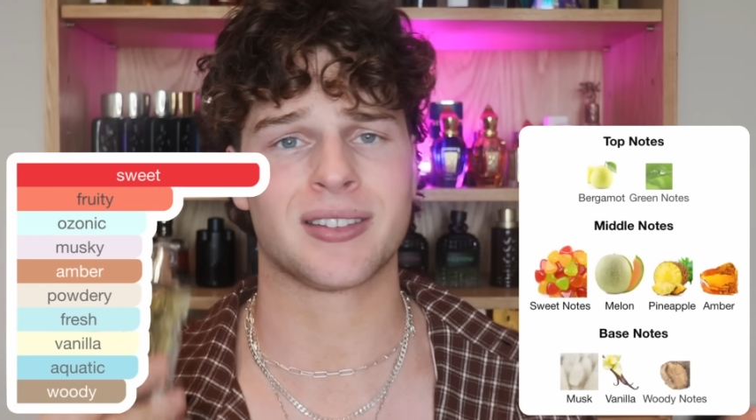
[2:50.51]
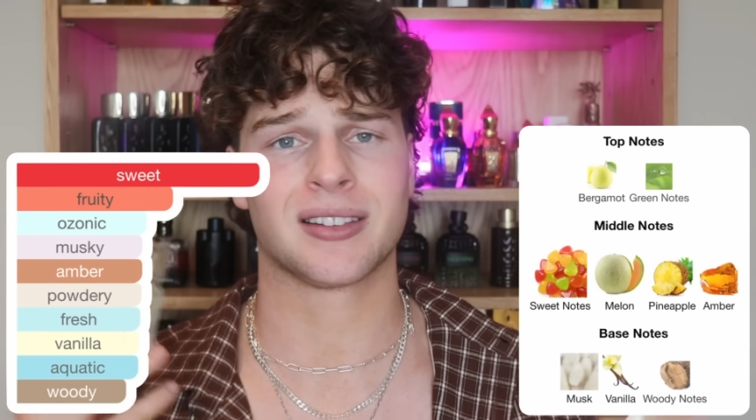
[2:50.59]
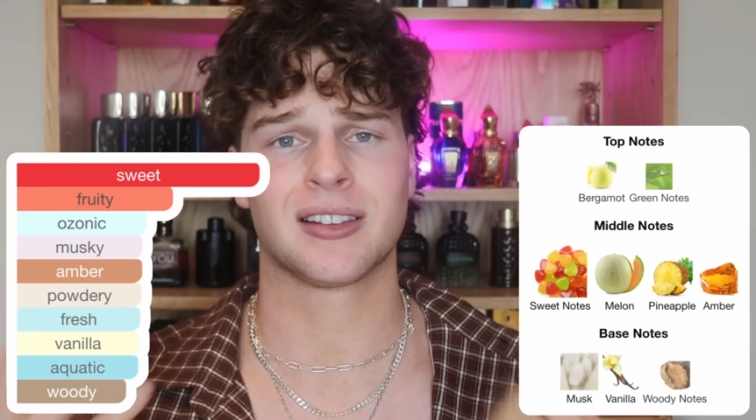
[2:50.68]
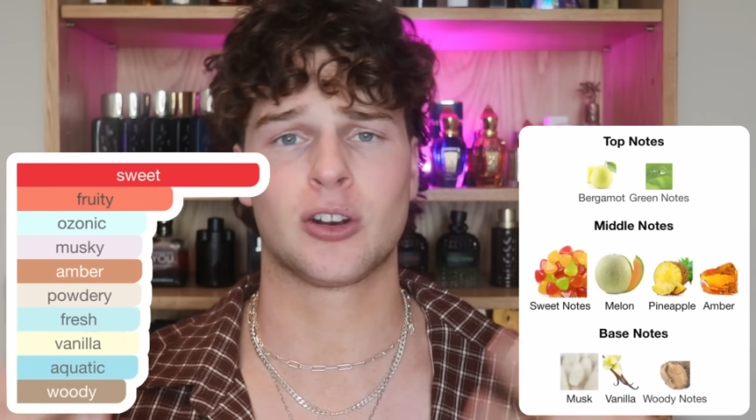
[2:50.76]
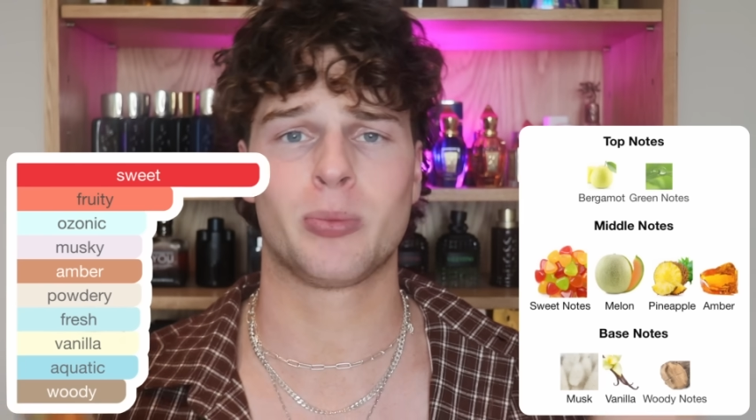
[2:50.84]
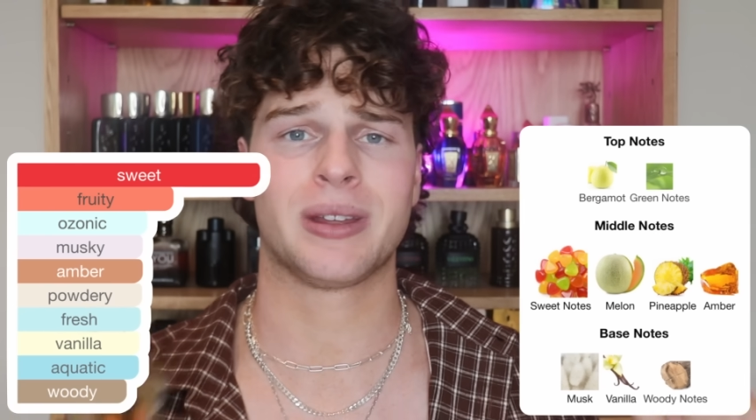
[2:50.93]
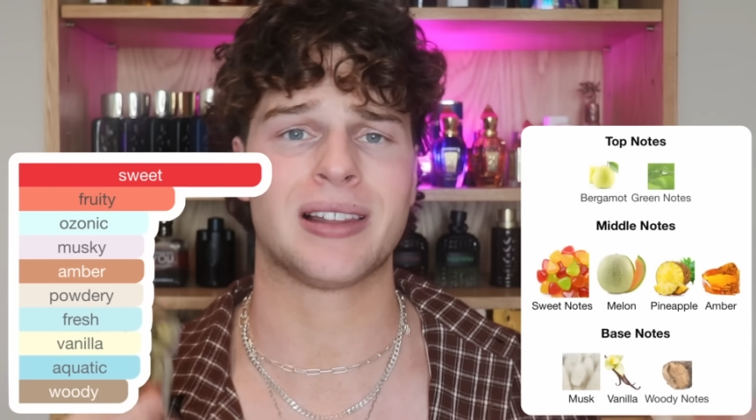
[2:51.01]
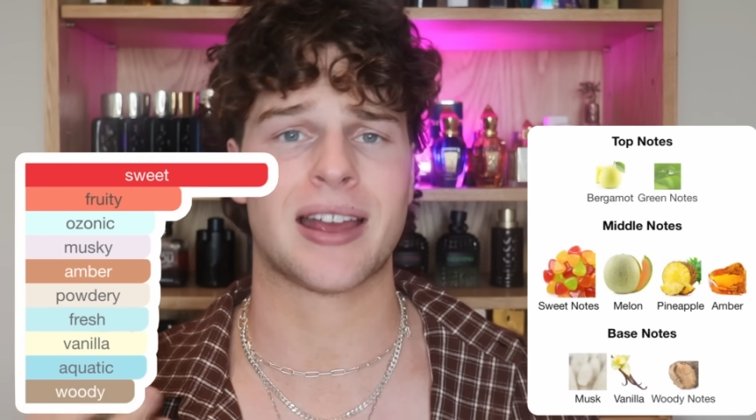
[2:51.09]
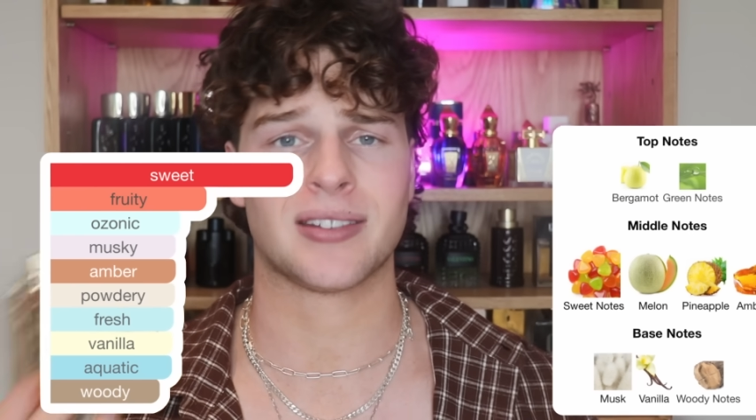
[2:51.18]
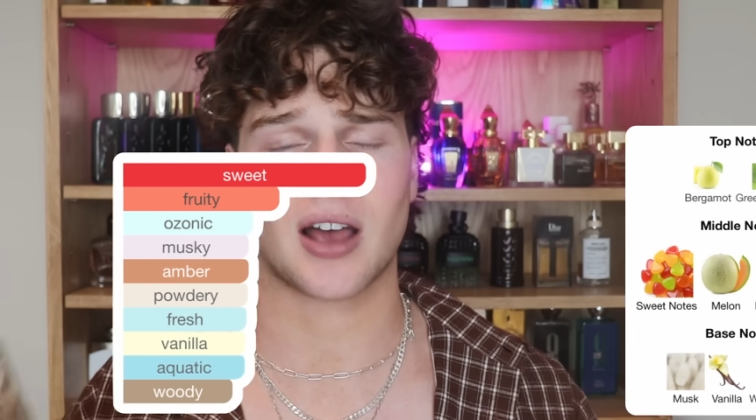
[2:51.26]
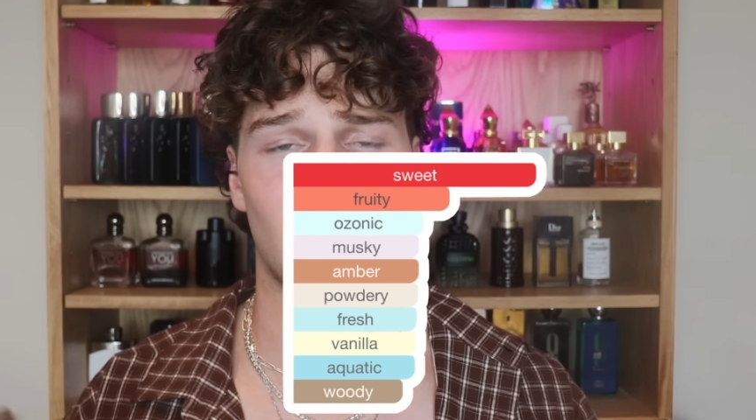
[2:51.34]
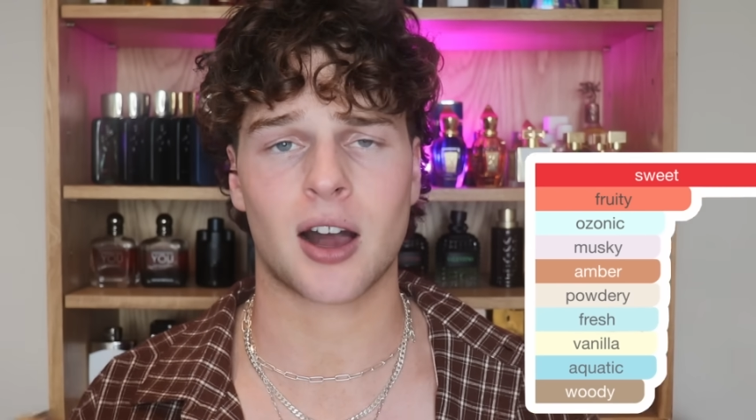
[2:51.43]
It's a little bit
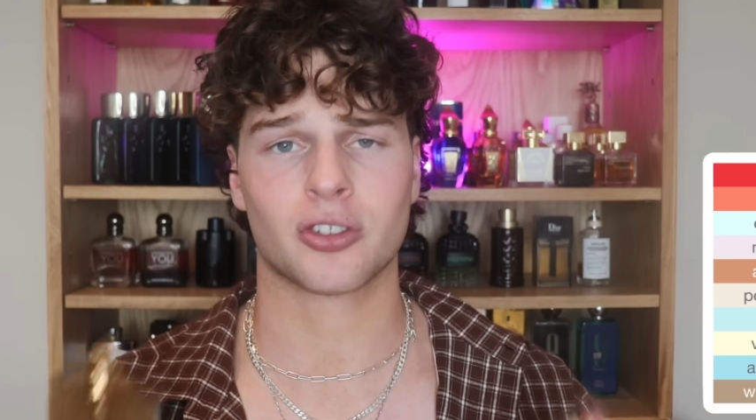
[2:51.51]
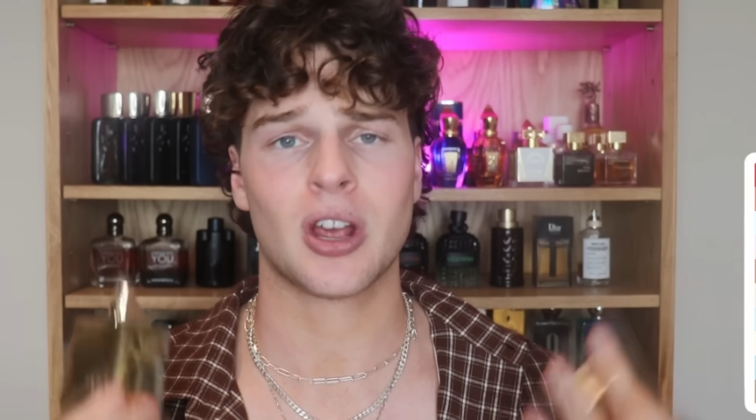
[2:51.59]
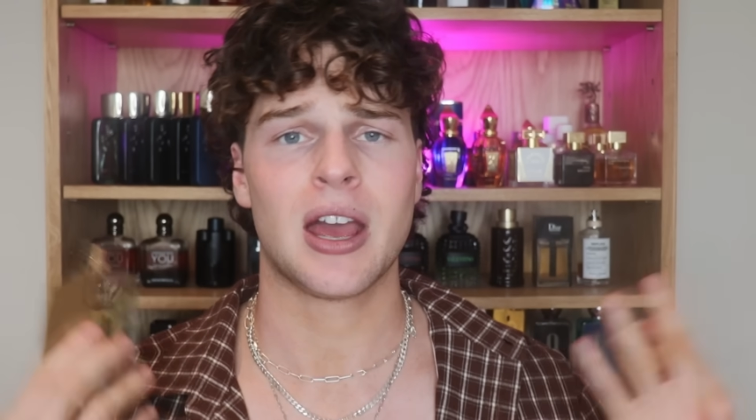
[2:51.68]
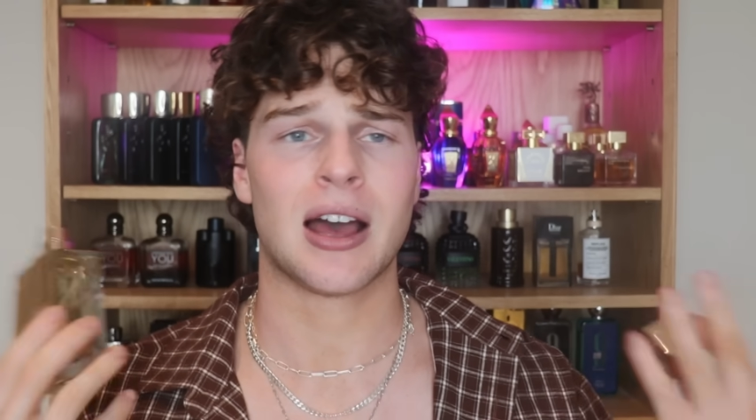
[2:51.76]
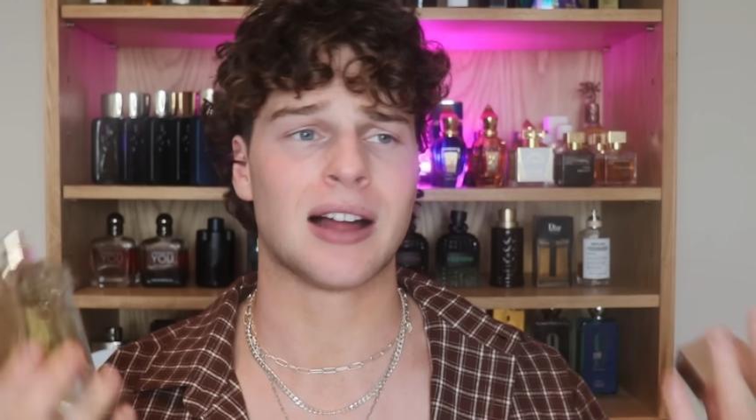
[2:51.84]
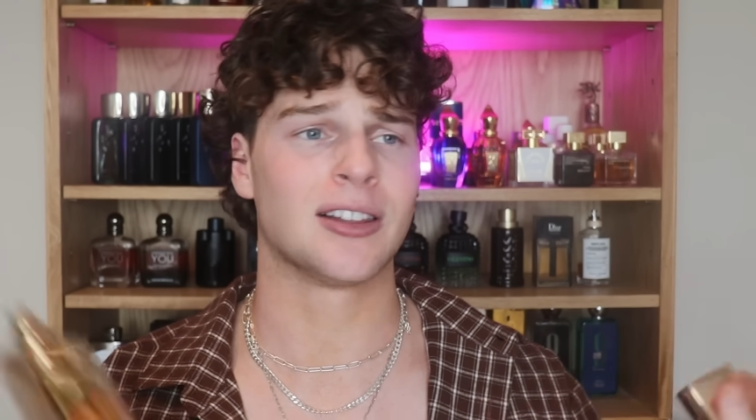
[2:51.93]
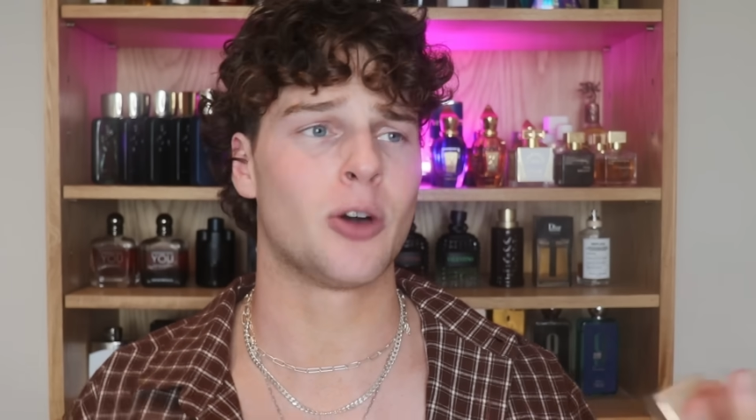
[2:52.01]
less harsh, a